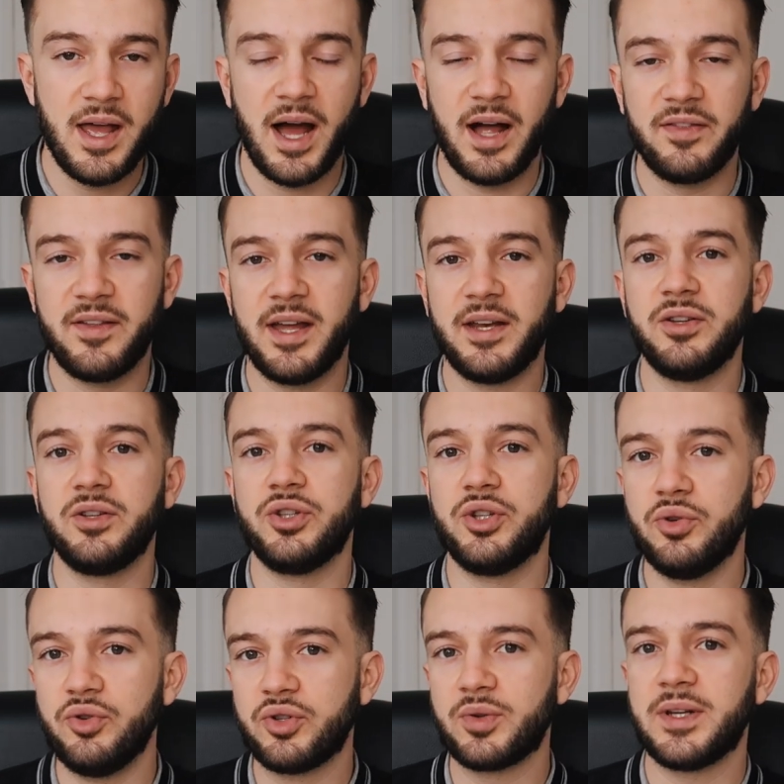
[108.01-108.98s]
And then
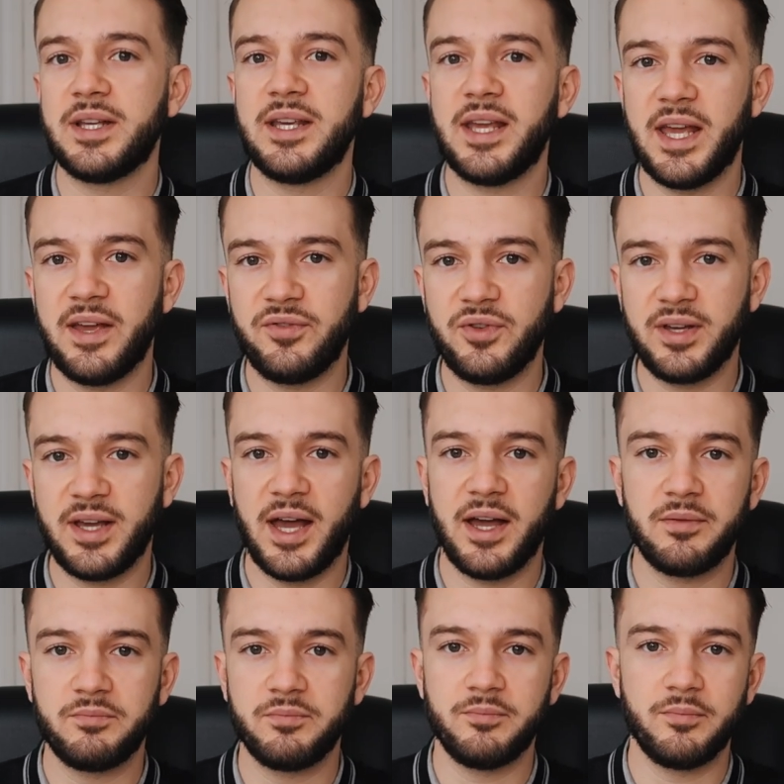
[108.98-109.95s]
usually if you
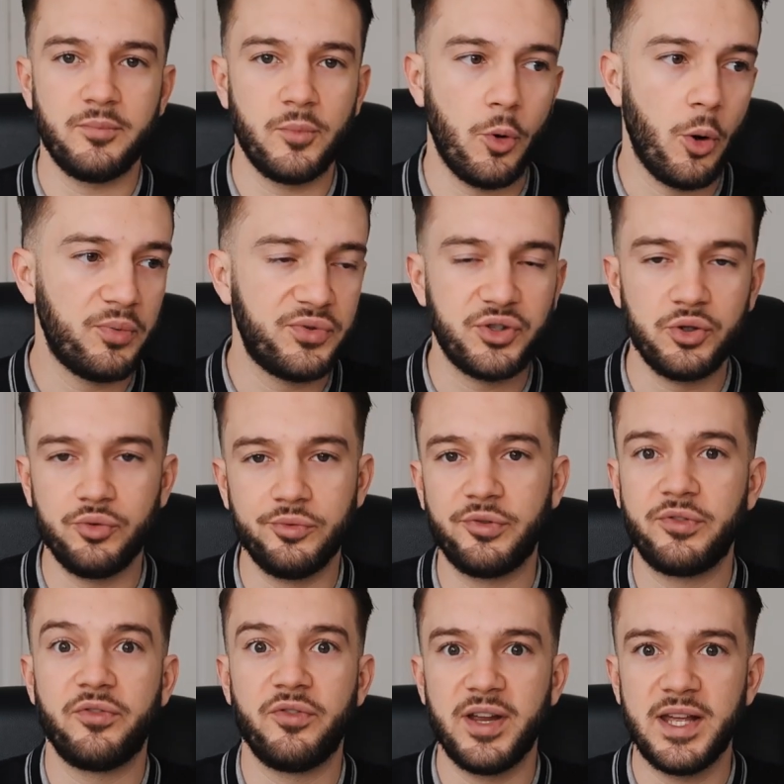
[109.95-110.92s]
get up to
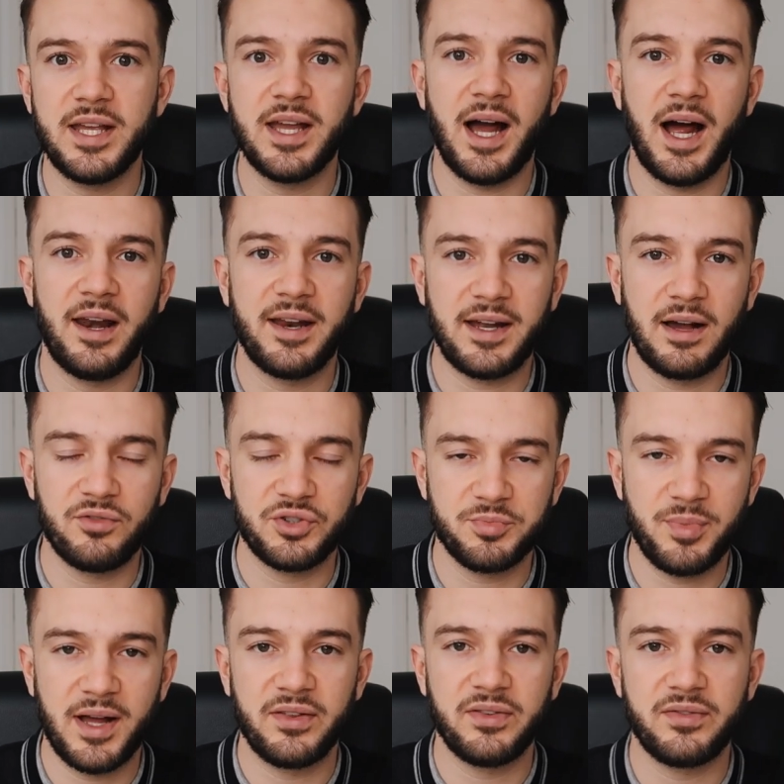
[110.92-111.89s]
3 ad accounts
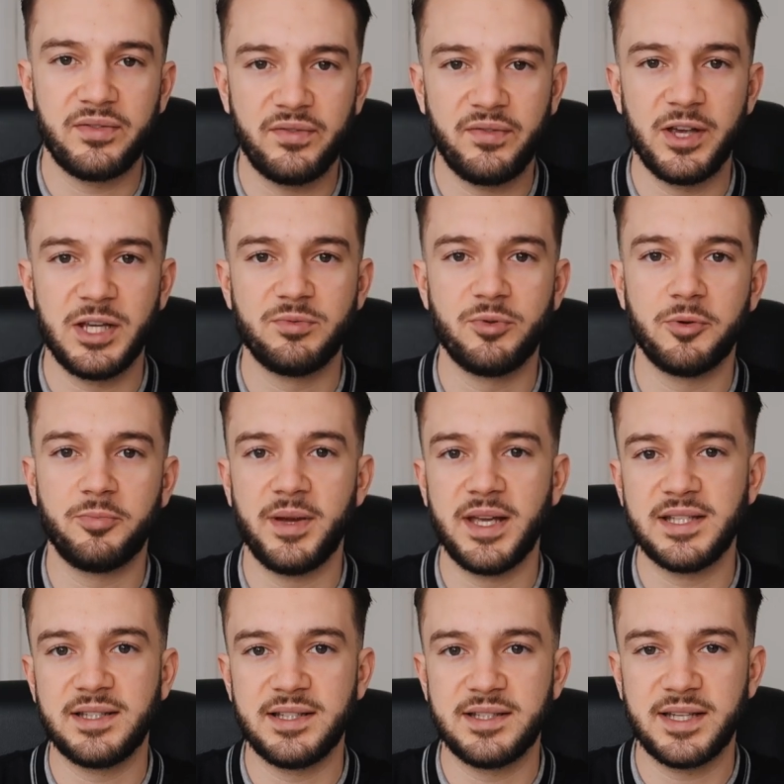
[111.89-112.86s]
banned, Facebook
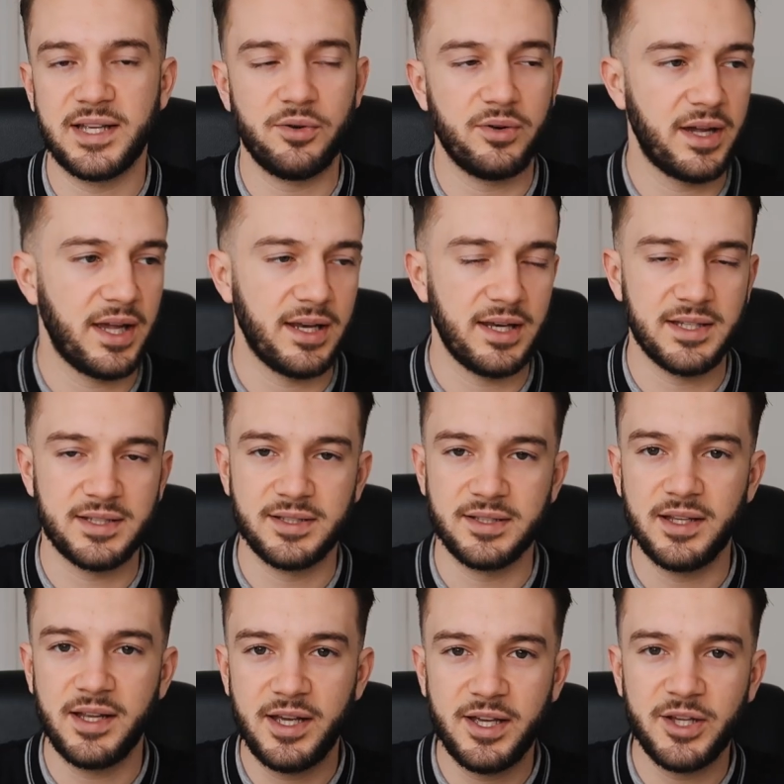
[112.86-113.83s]
basically say, okay,
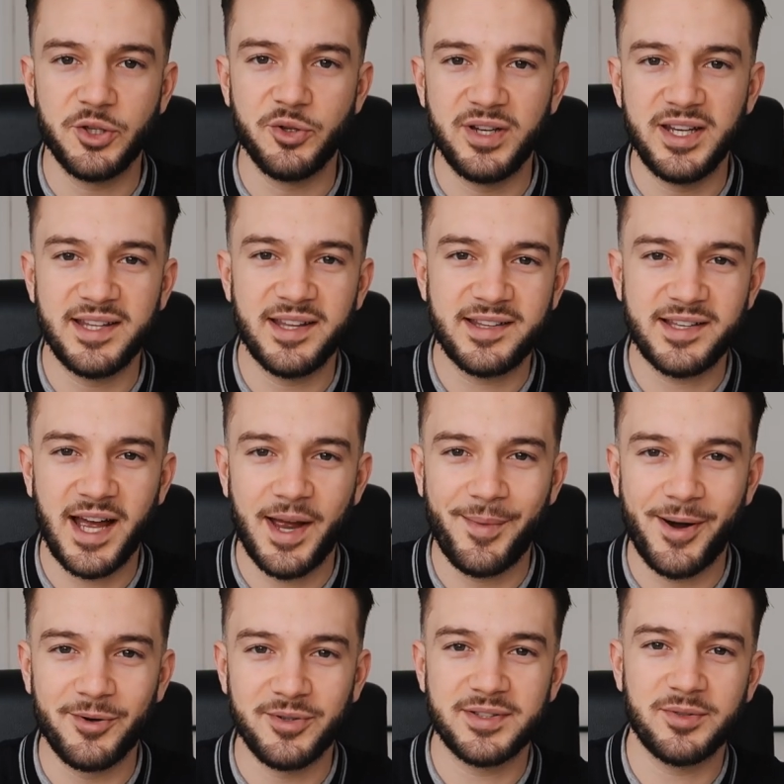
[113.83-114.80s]
listen, you need a
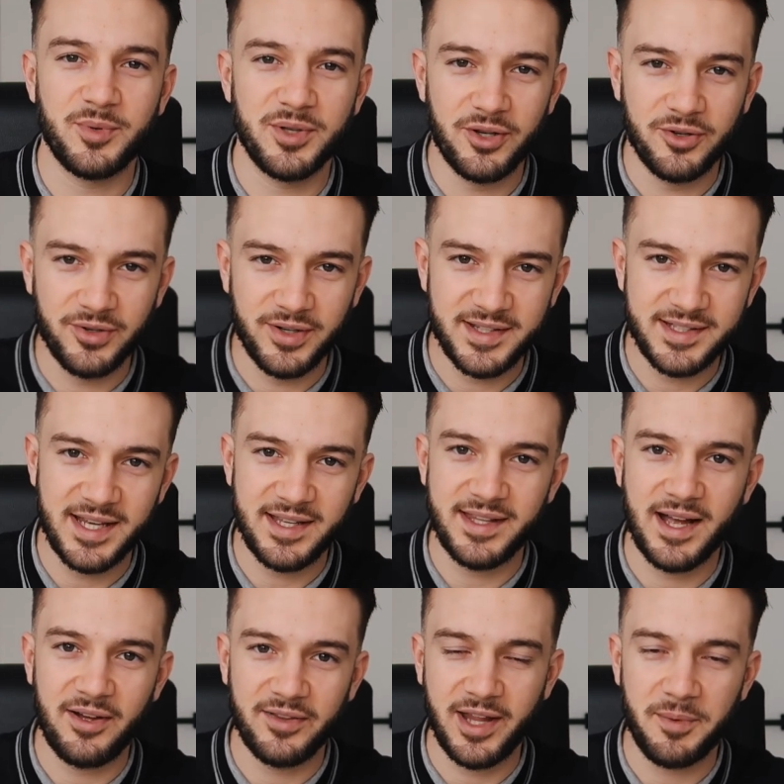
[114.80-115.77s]
timeout. We are going to take
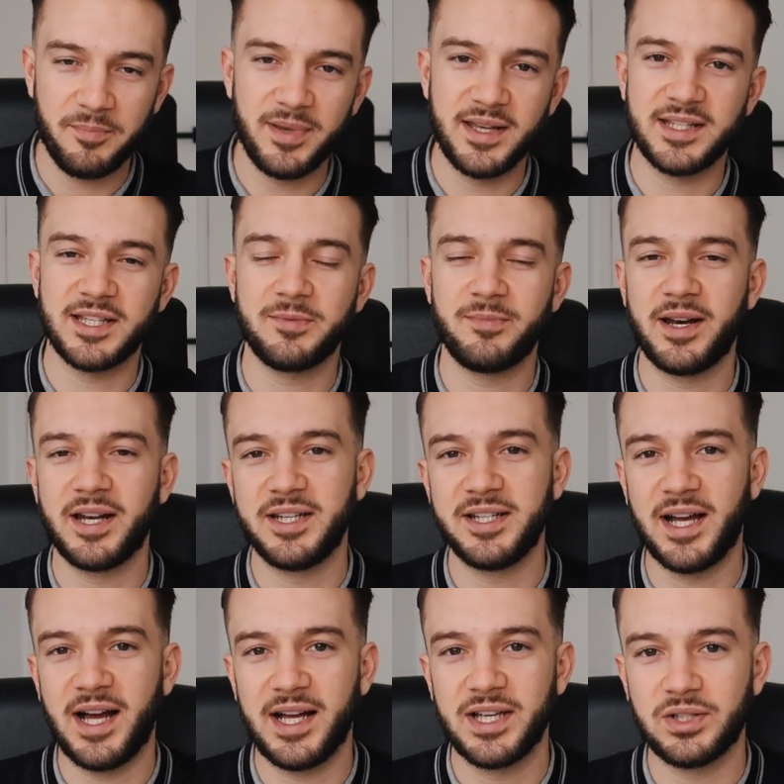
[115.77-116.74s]
down that business
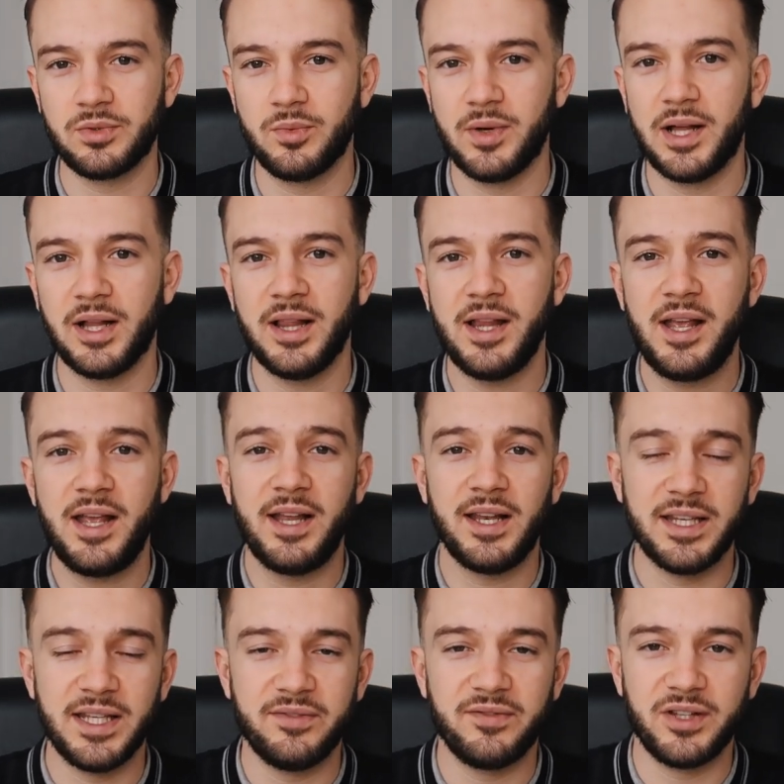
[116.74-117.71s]
manager as well,
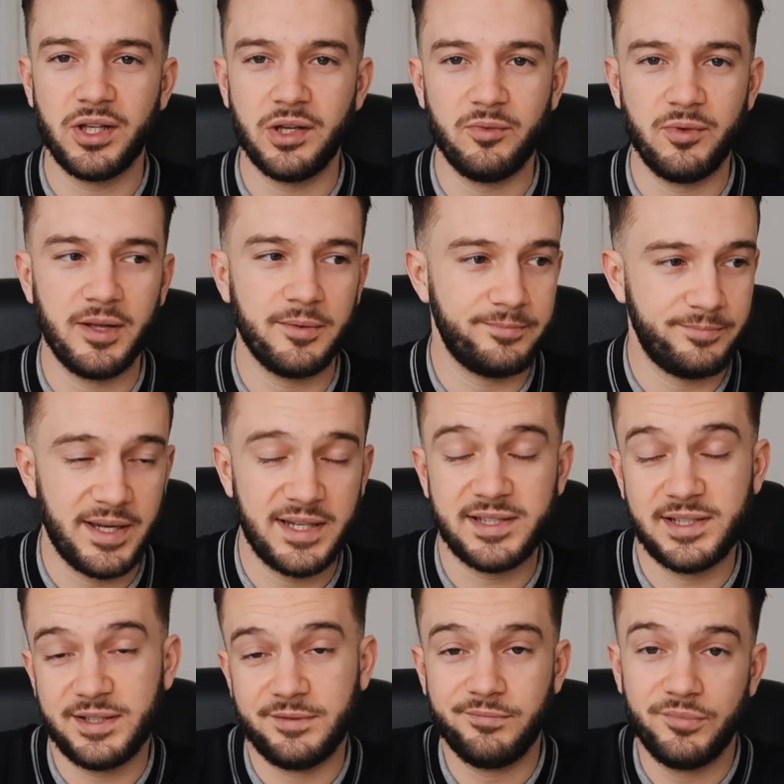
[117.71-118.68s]
leaving you with
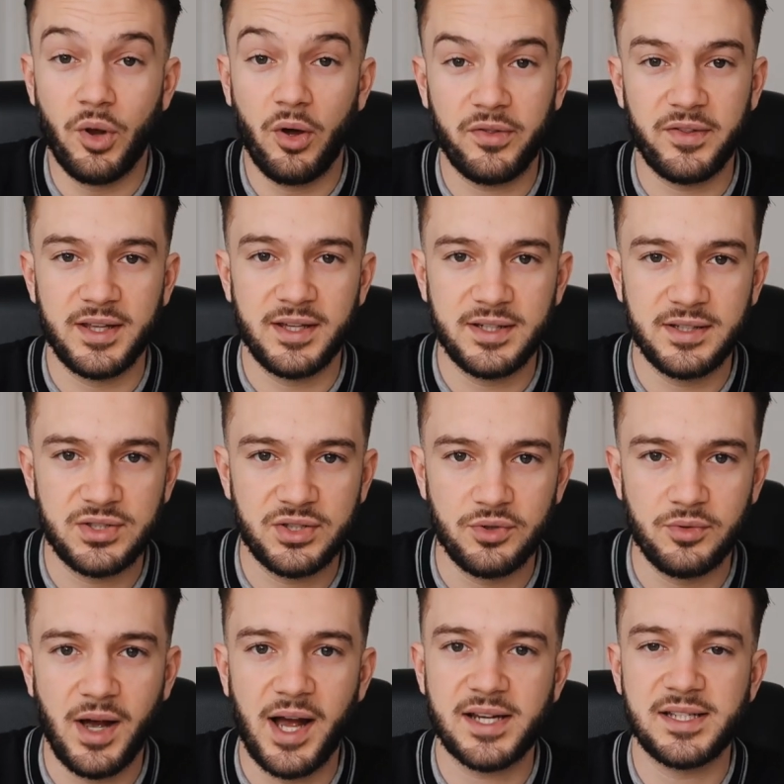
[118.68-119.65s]
basically nothing
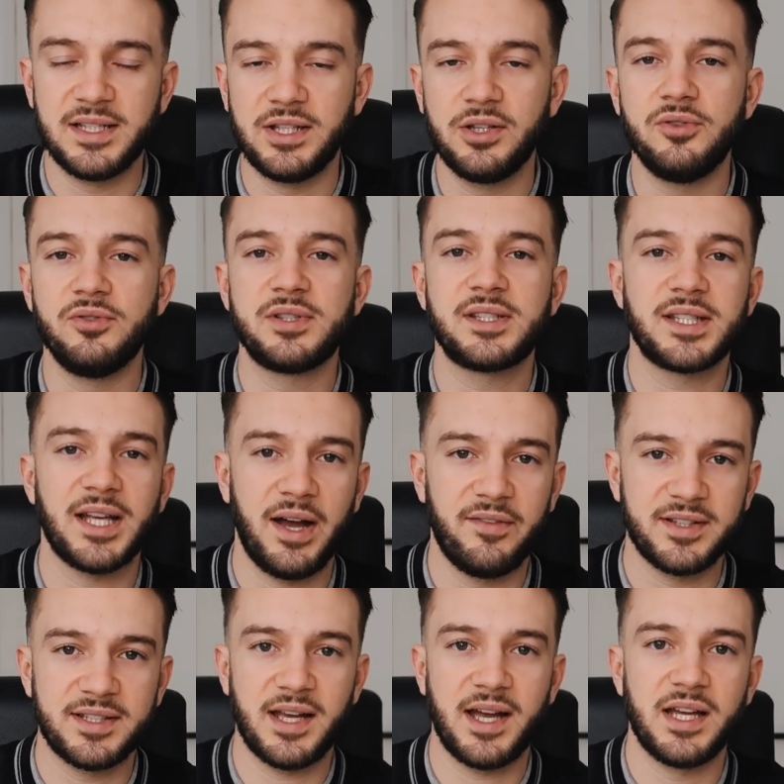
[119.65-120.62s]
to actually use to
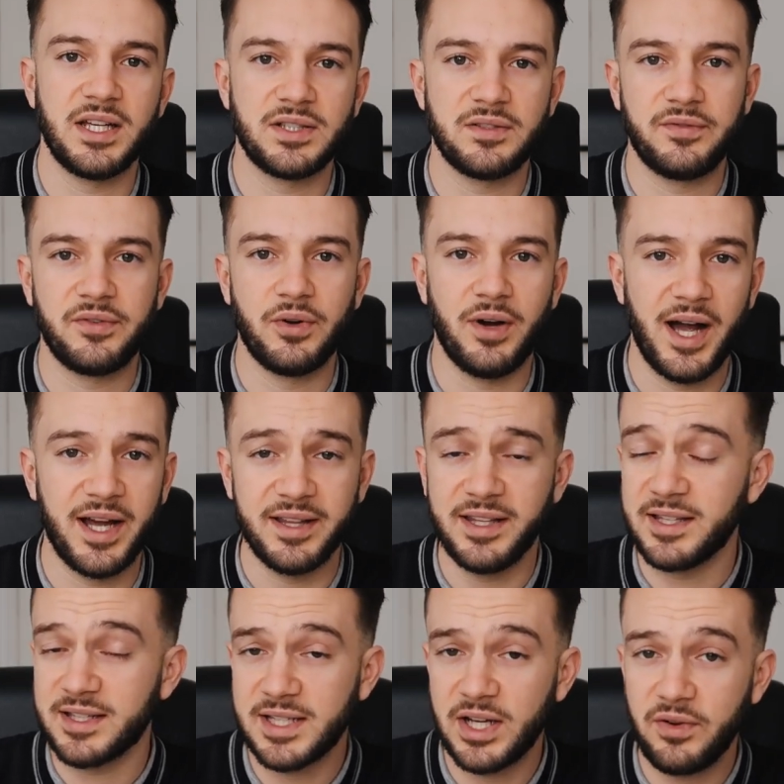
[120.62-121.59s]
advertise for either
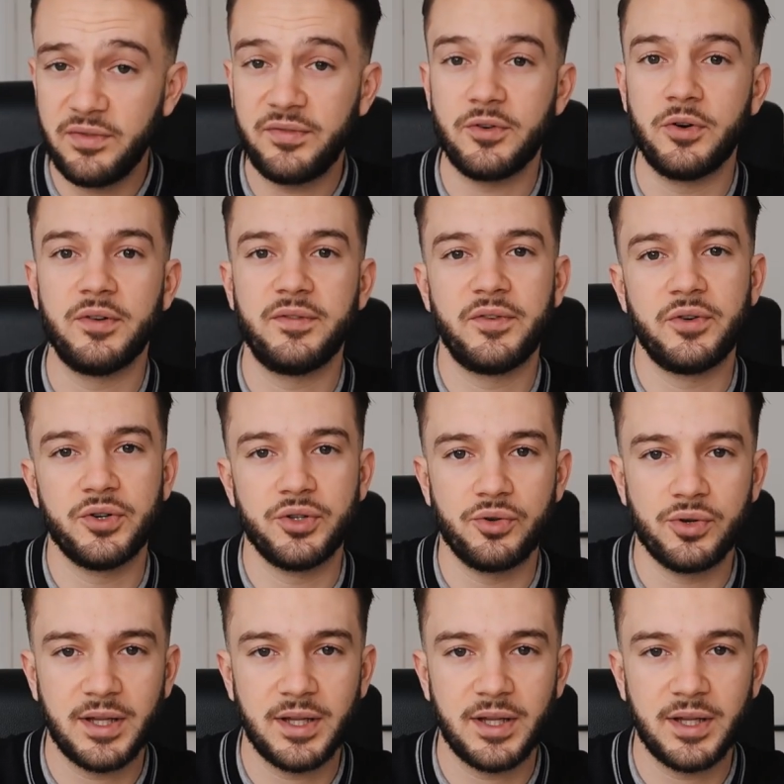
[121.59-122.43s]
yourself or for your